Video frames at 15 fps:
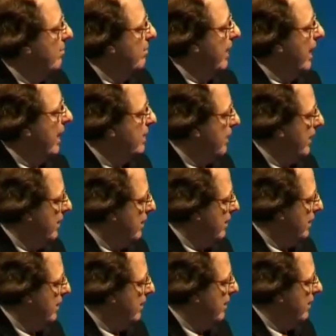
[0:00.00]
But actually,
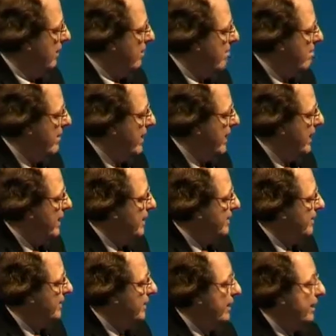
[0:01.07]
the main
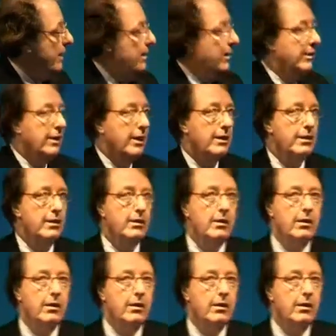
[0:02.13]
thing that